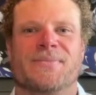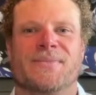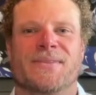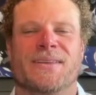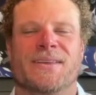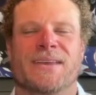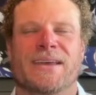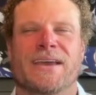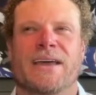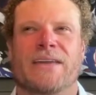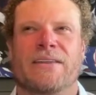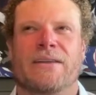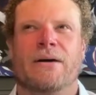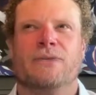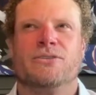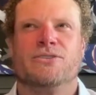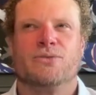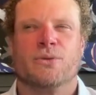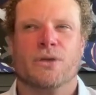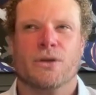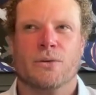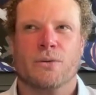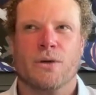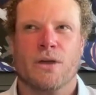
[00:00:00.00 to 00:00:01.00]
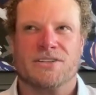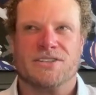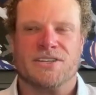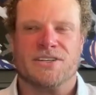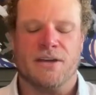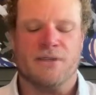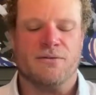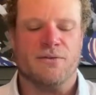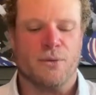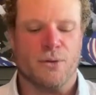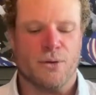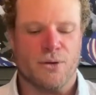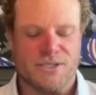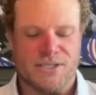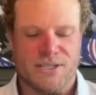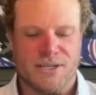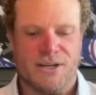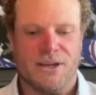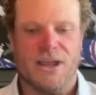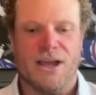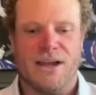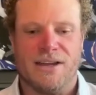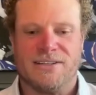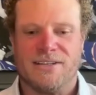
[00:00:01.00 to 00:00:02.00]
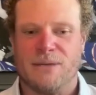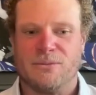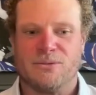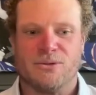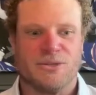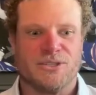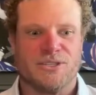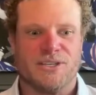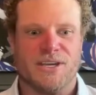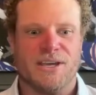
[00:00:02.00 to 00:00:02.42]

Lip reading: Yeah, that was really well said for us. And a lot of times we'll say,